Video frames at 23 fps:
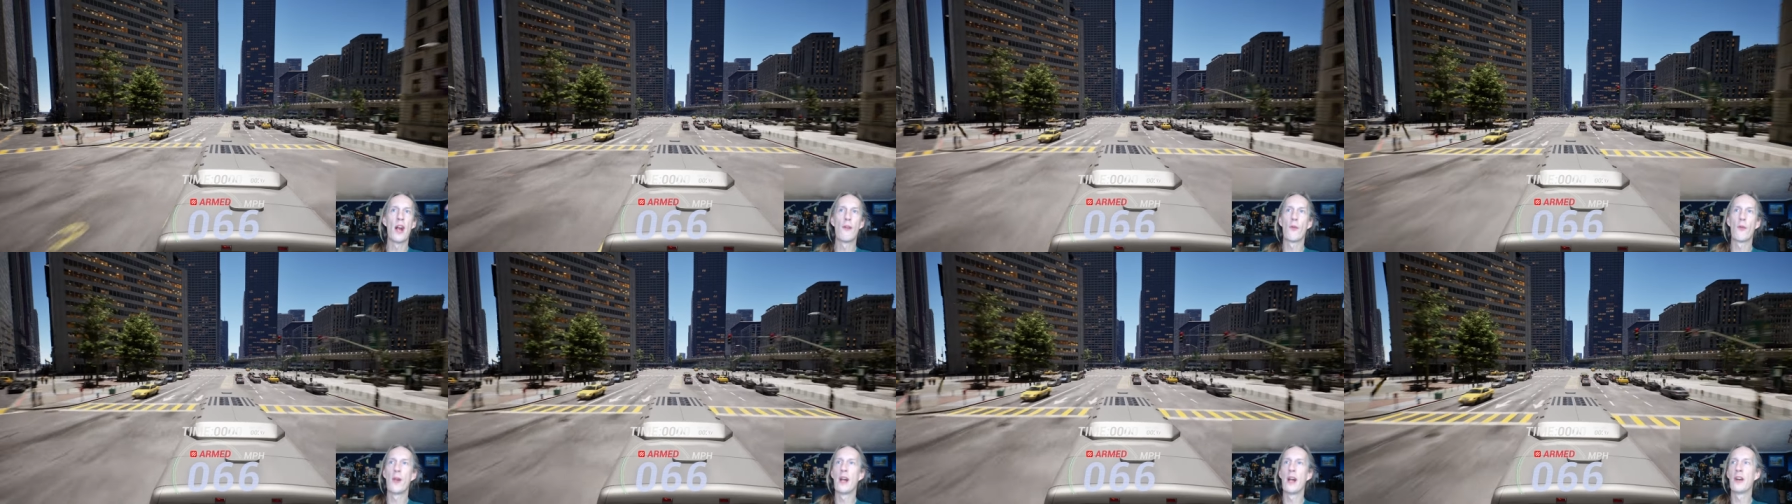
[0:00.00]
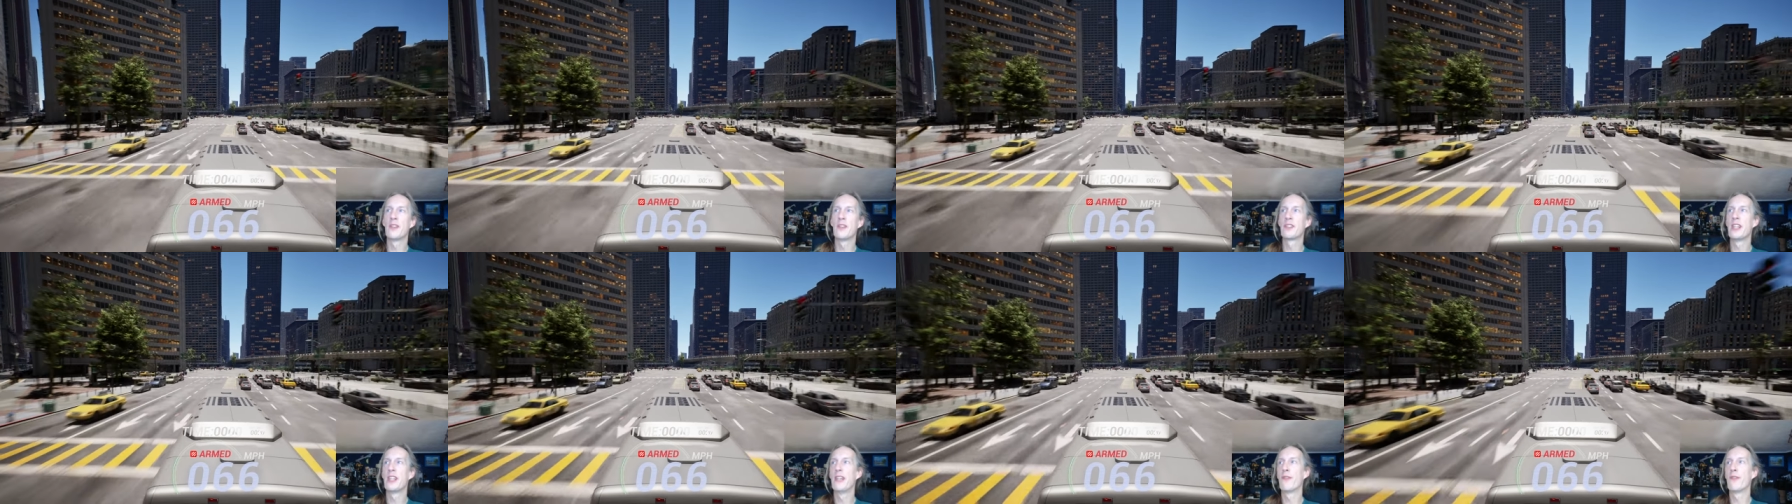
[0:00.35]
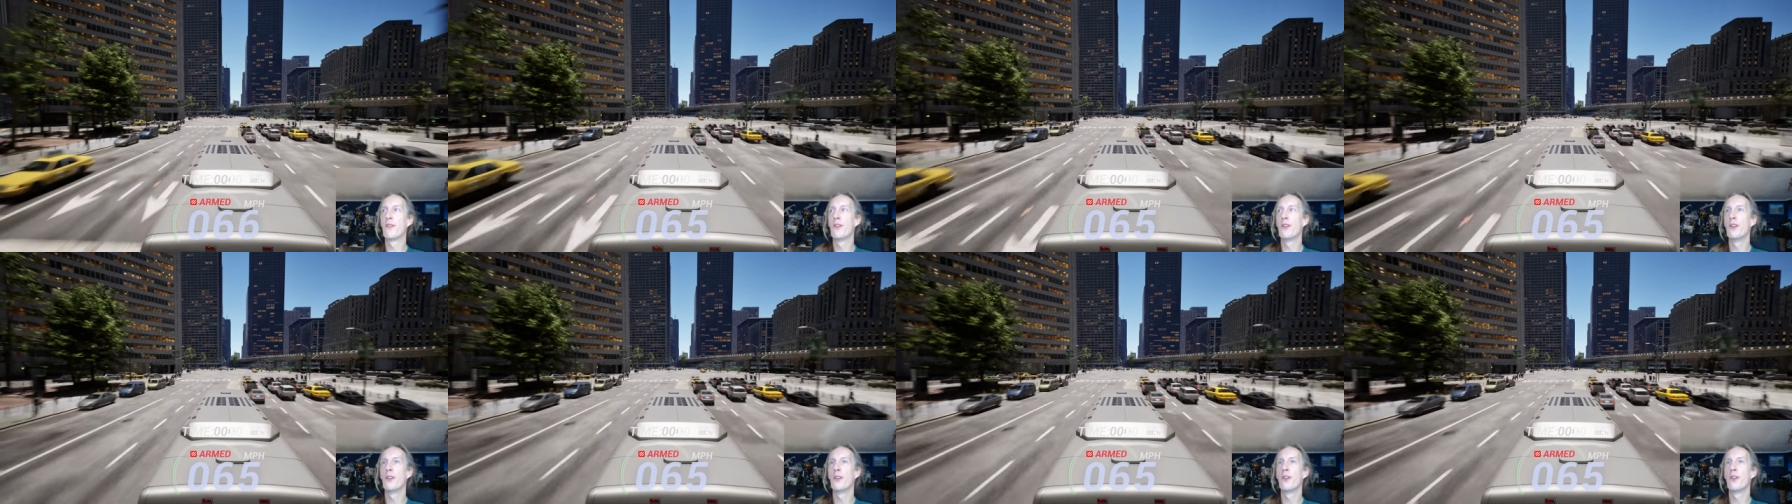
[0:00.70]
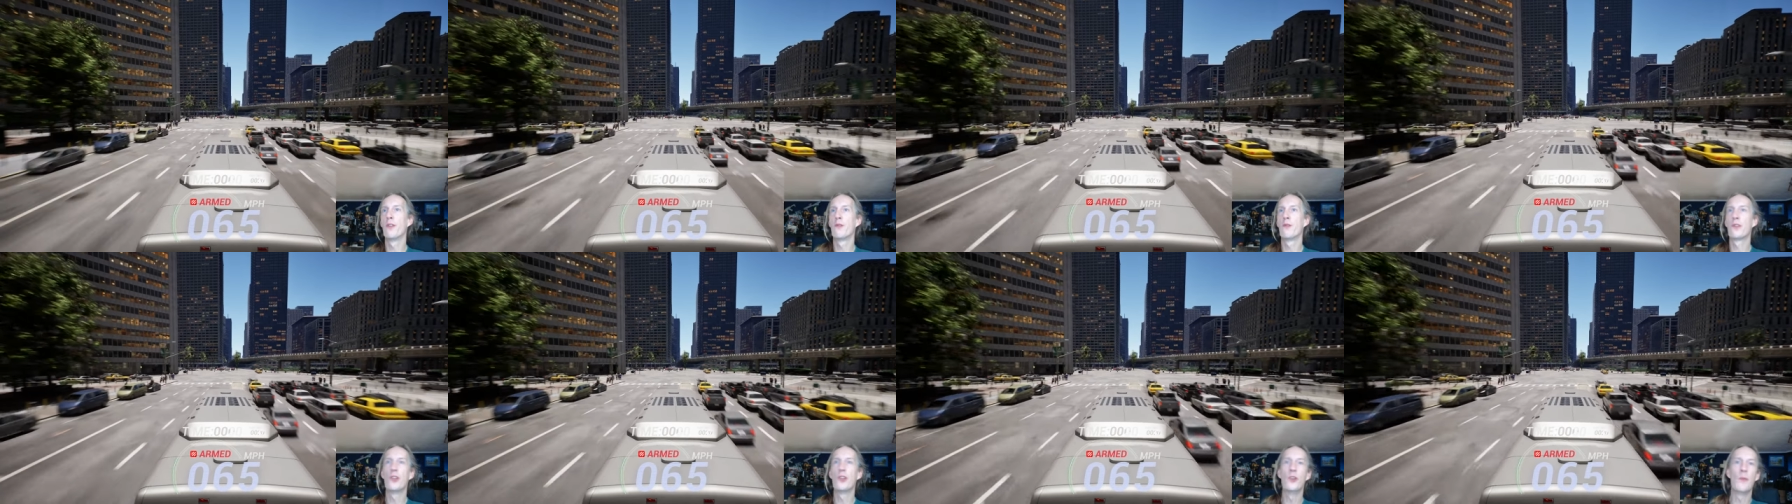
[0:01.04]
around, say for
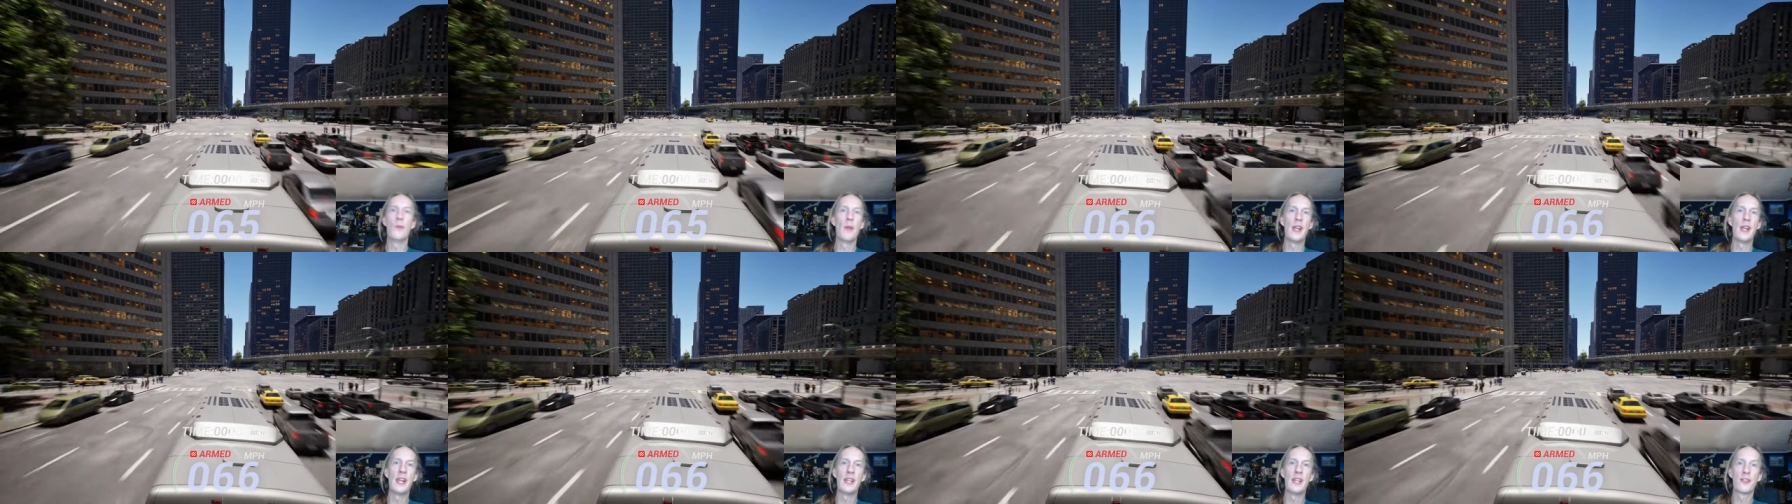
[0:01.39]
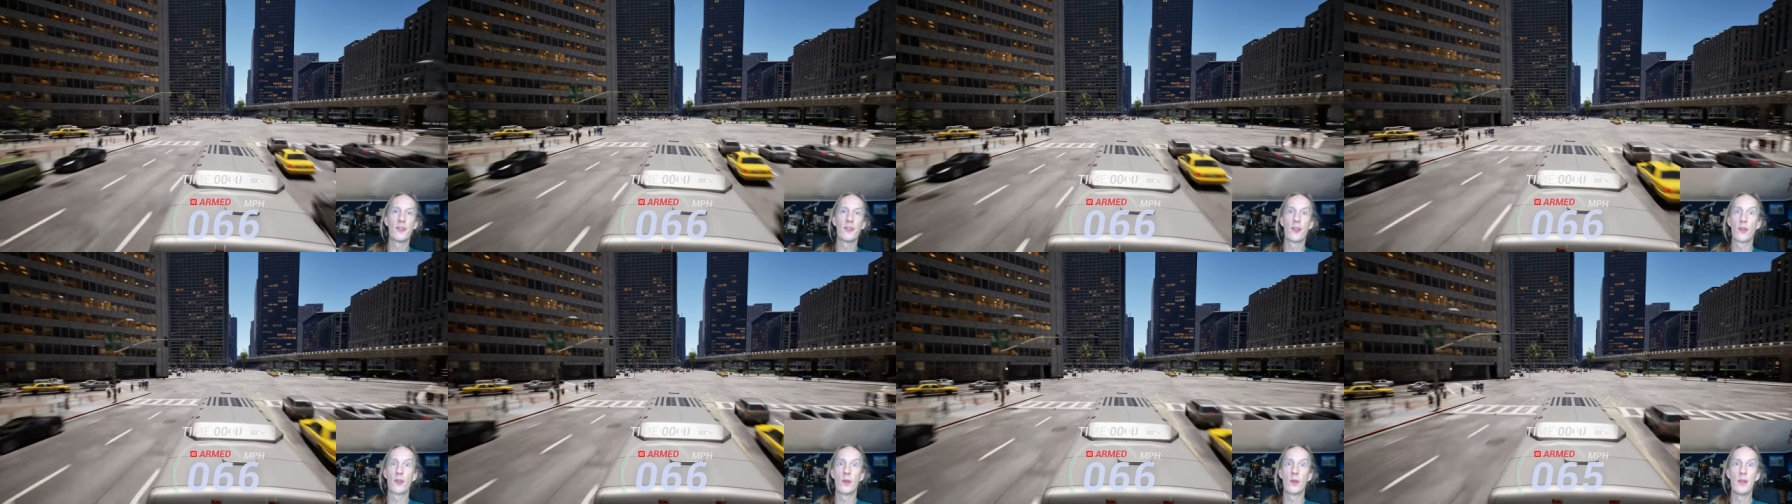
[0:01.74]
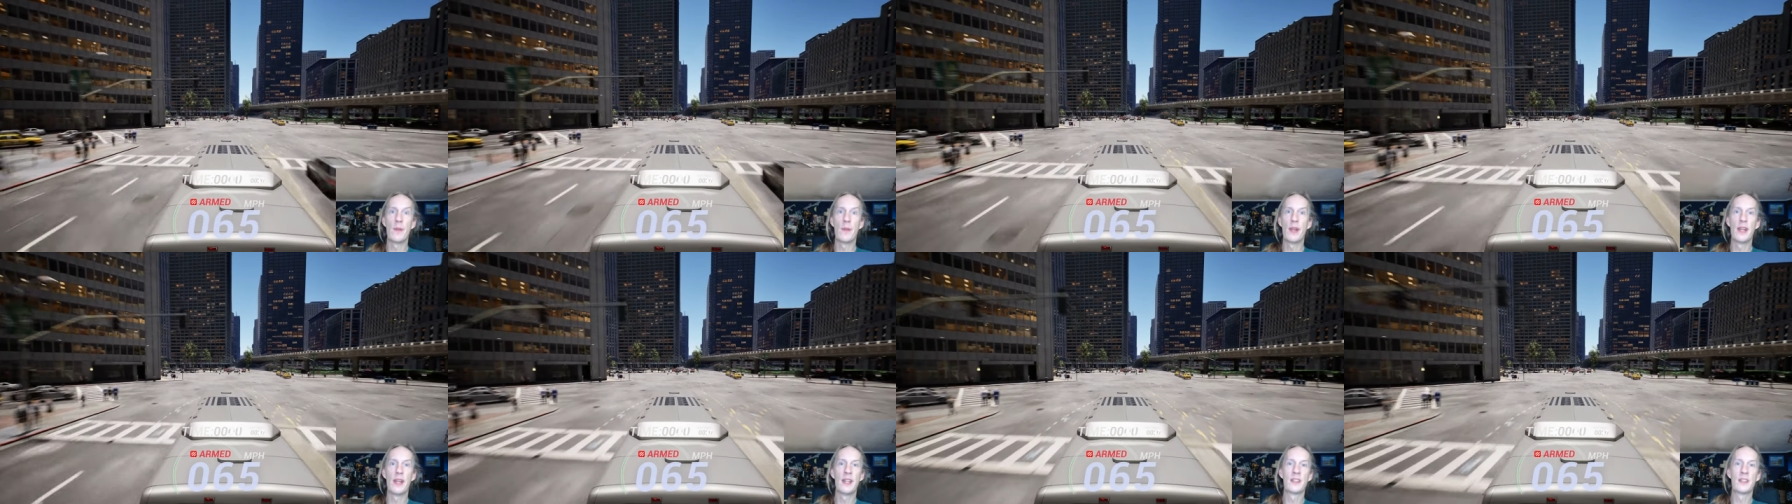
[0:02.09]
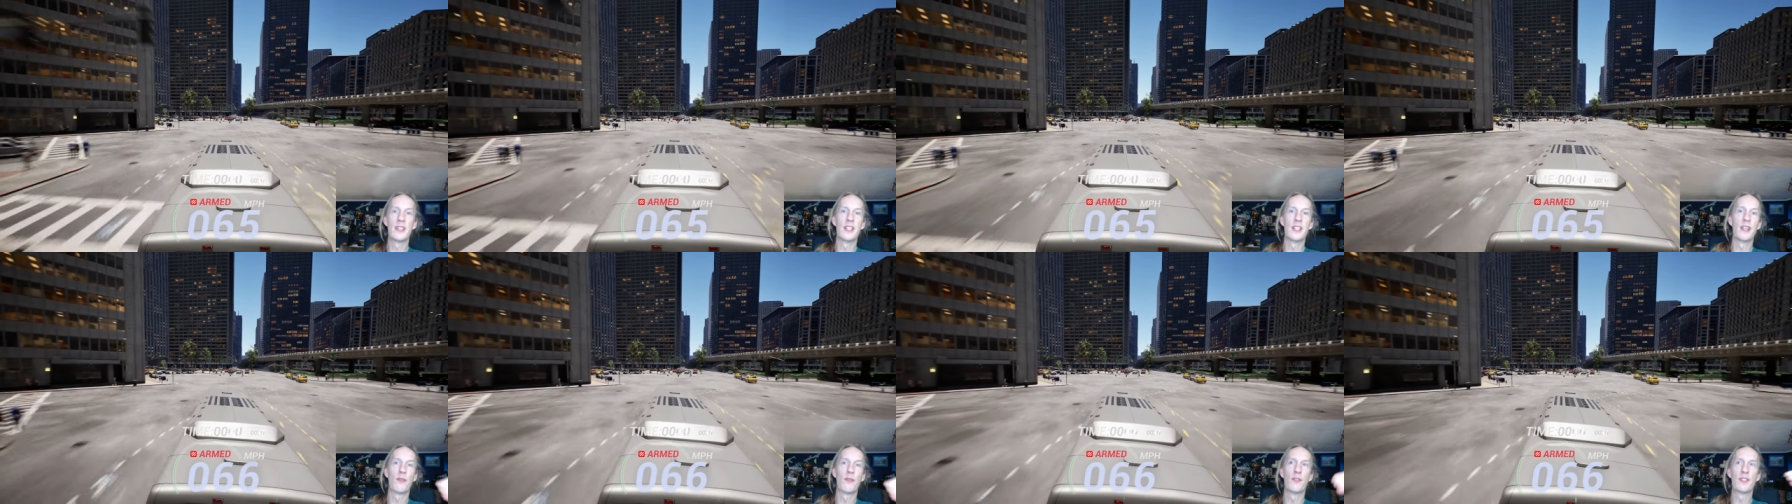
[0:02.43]
two minutes or three minutes
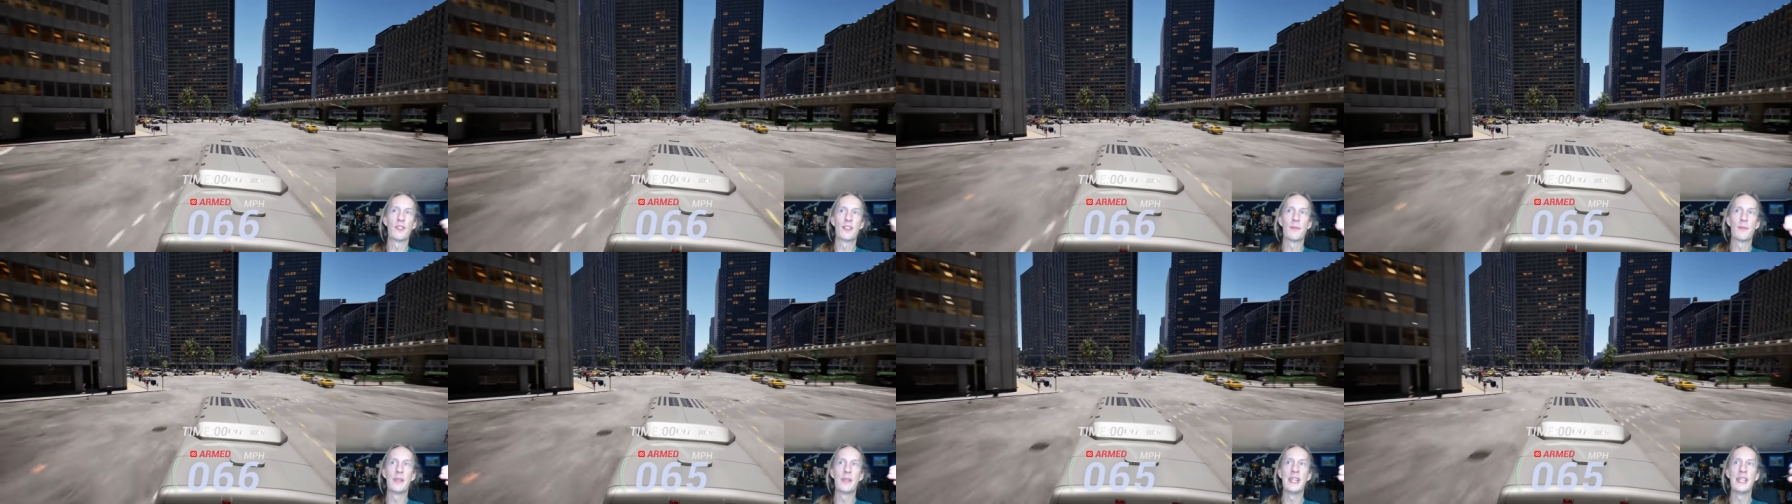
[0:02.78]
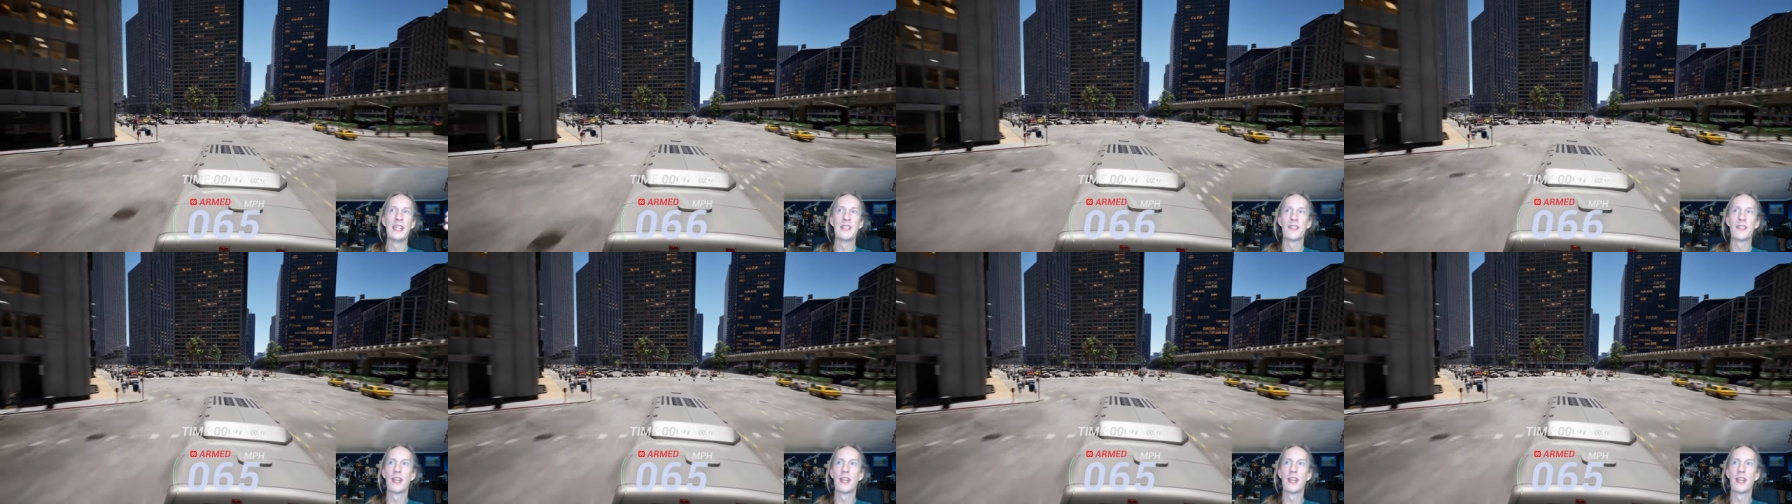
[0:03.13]
at different speeds,